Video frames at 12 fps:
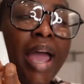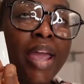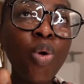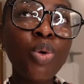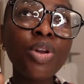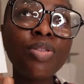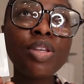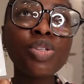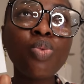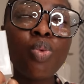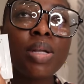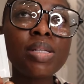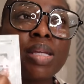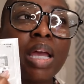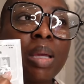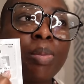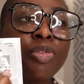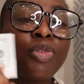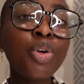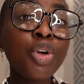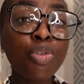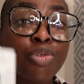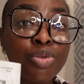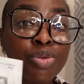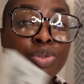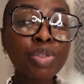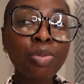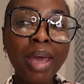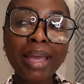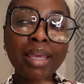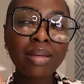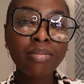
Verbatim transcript: I ordered this one time before a cruise back